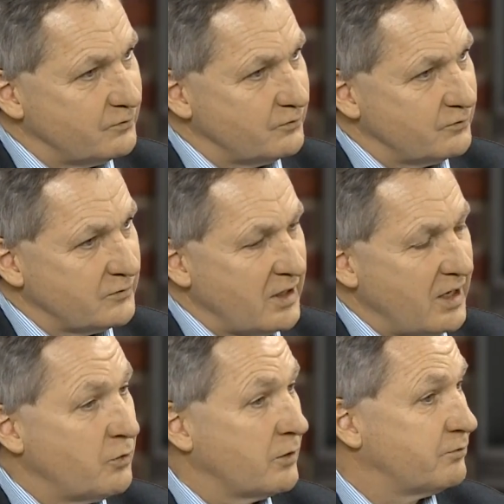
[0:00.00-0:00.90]
out of those?
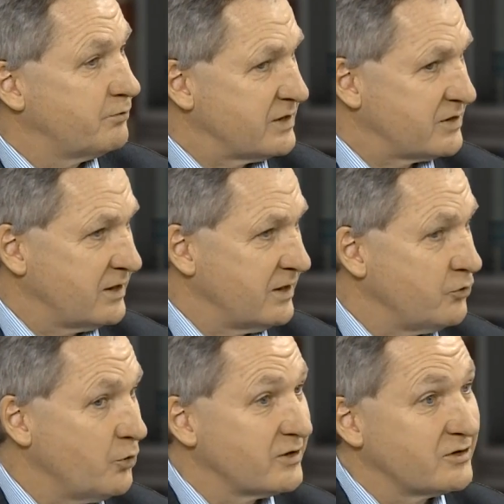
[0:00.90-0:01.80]
Well, basically,
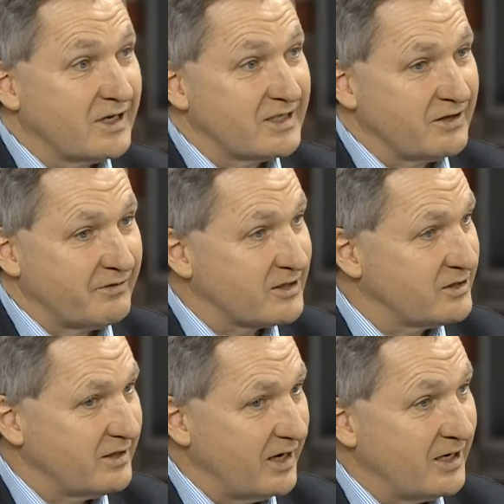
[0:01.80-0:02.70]
if you want to test a
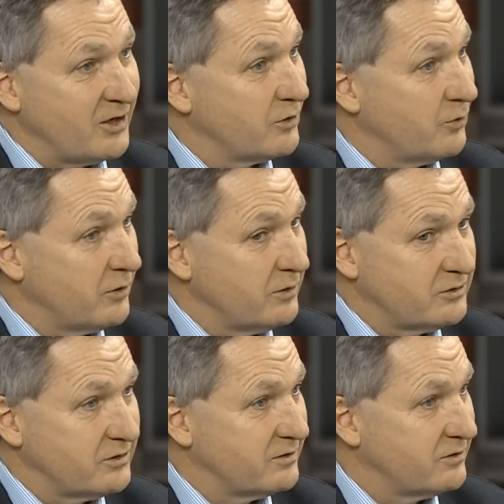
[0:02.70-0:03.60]
vaccine anywhere in the
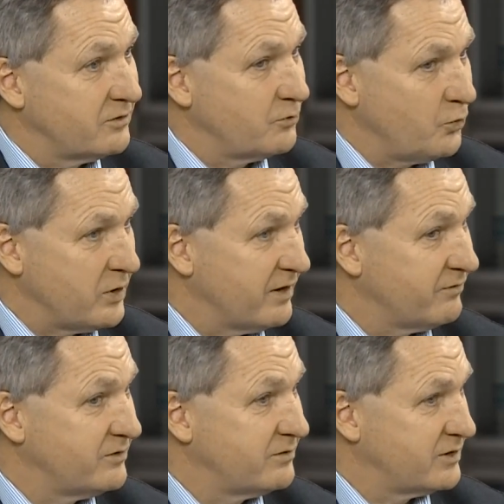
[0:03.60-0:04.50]
world, we
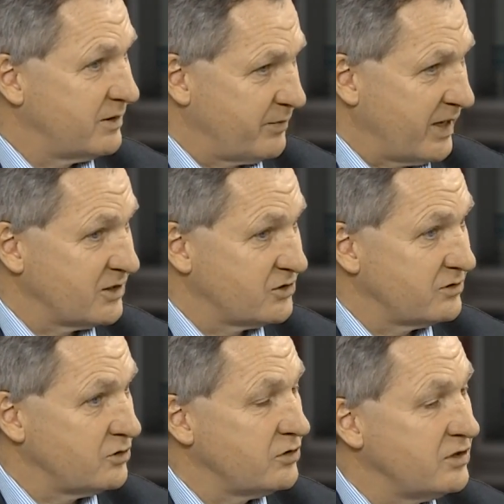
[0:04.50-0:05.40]
have the package.
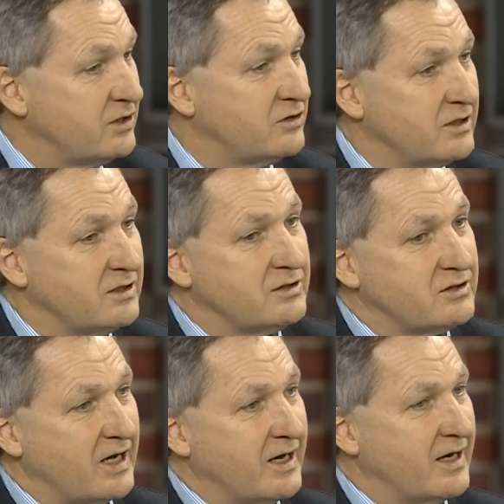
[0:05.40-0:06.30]
You need
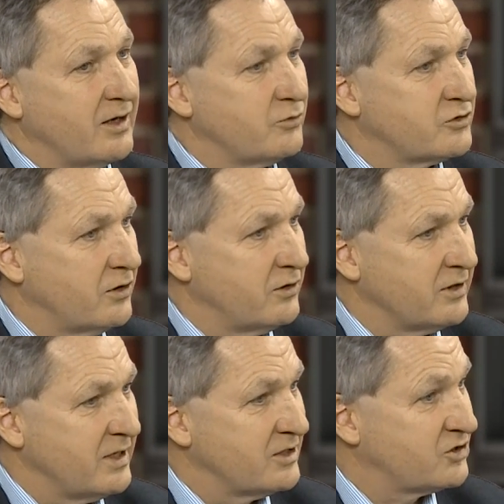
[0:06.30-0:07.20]
these what's
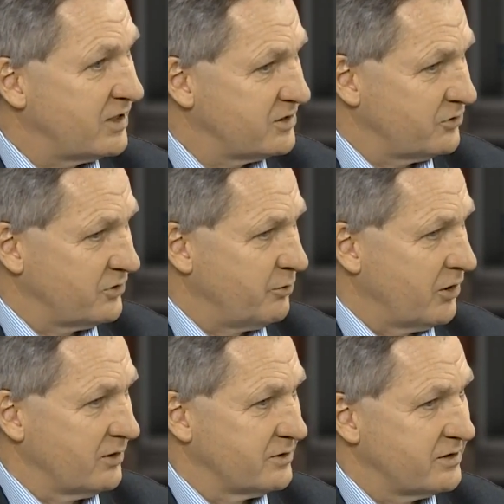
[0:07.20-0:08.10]
called challenge study
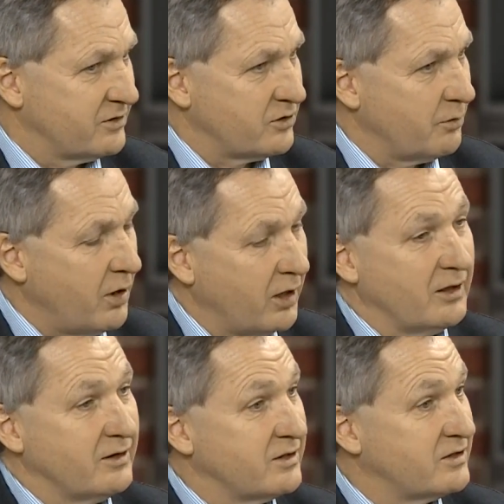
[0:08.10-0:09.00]
models. They're a
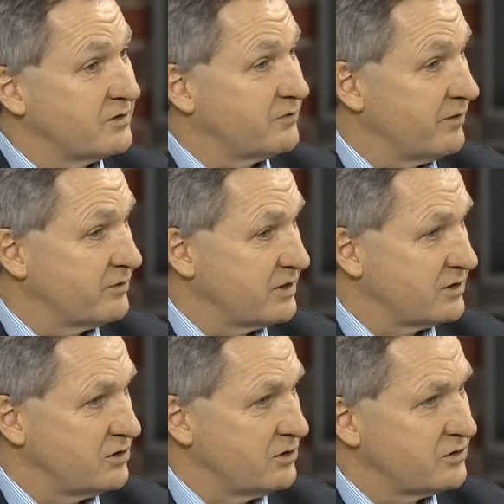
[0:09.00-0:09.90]
model that takes 5 or
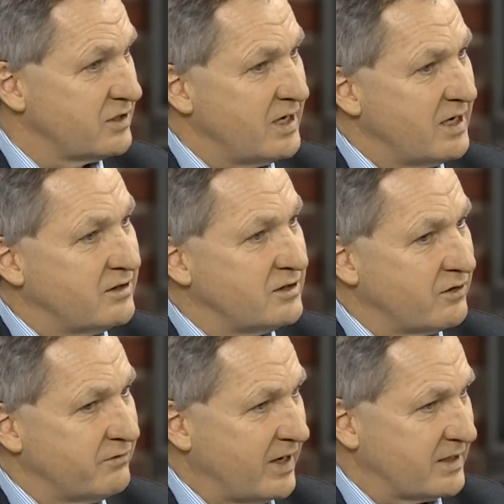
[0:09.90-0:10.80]
6 years.
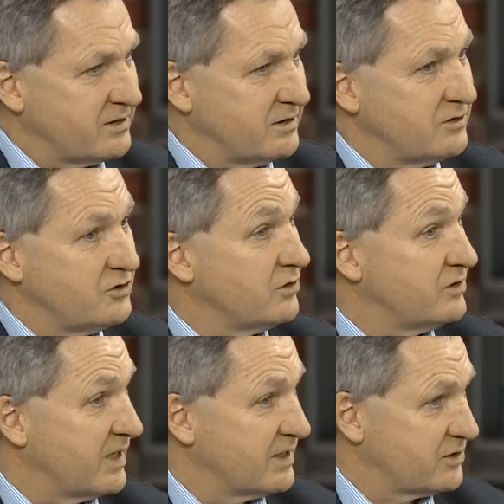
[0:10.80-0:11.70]
These are vaccines you
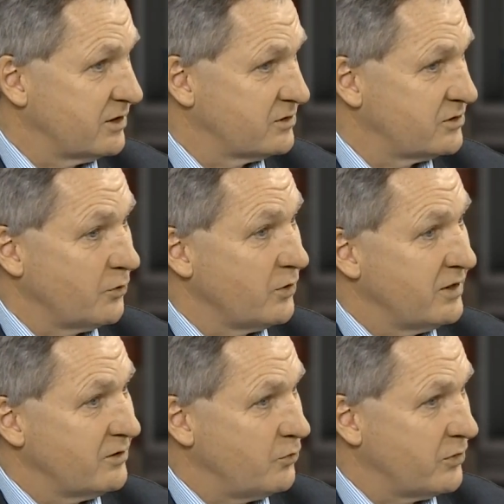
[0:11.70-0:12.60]
can test on. So
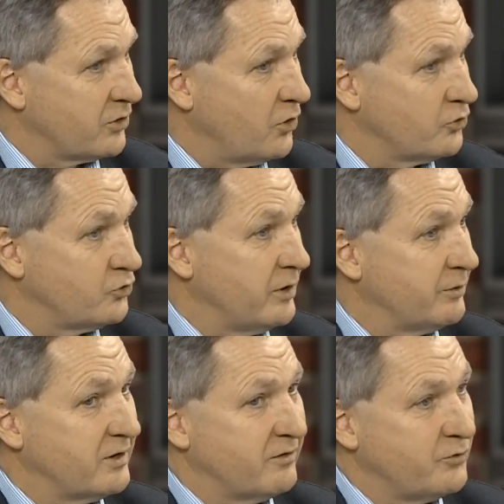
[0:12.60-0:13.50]
we're the go-to
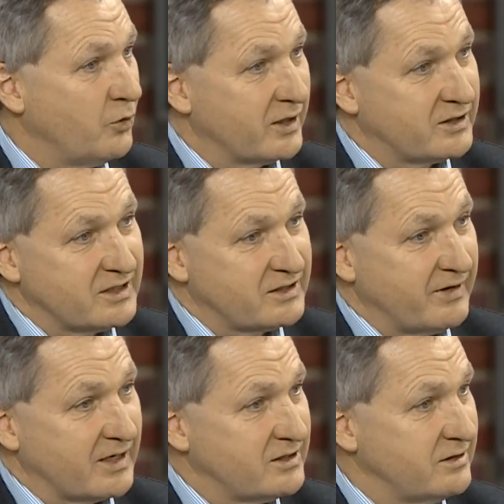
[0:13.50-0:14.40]
people. If you want to test a
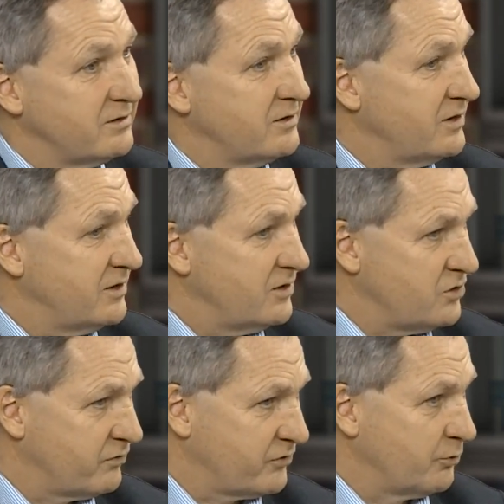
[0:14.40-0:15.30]
vaccine,
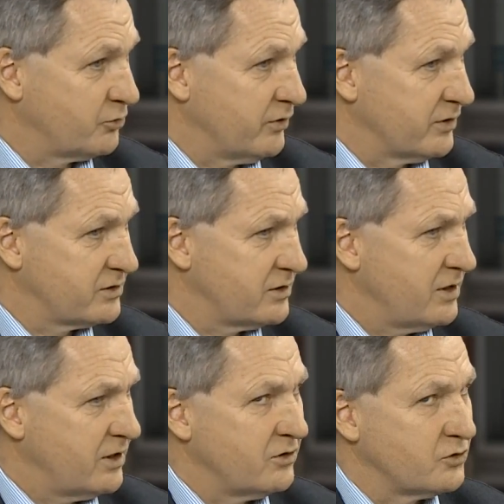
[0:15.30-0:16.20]
you have to come to us.
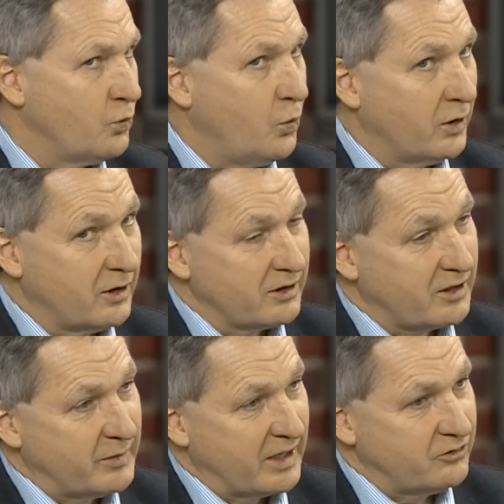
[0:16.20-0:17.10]
There's one
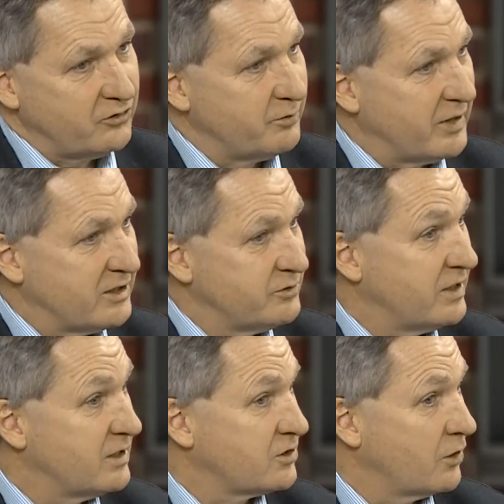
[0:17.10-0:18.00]
other competitor in Belgium.
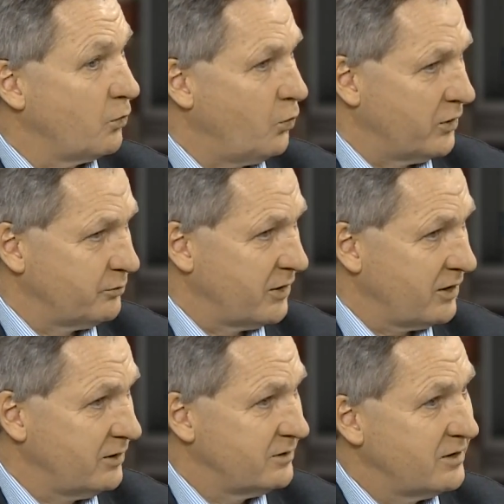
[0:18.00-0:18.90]
It has got one
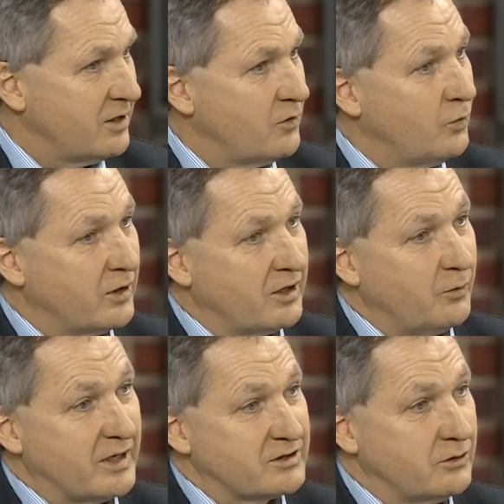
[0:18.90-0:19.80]
model. One on
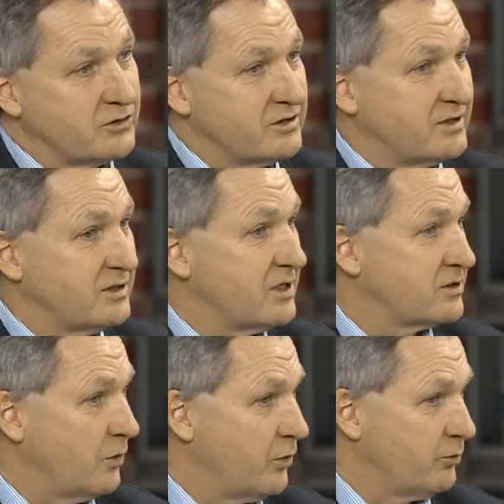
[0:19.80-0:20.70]
the west coast of the States
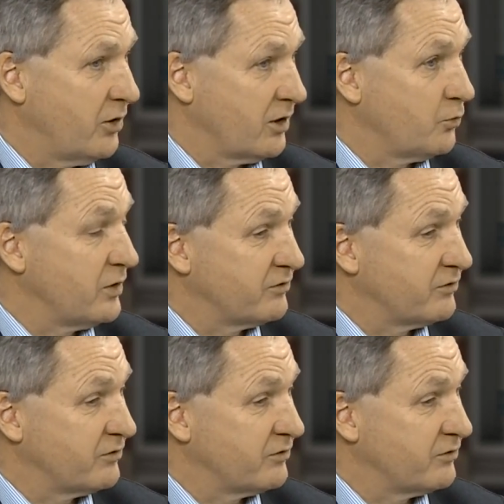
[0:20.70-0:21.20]
has got one model.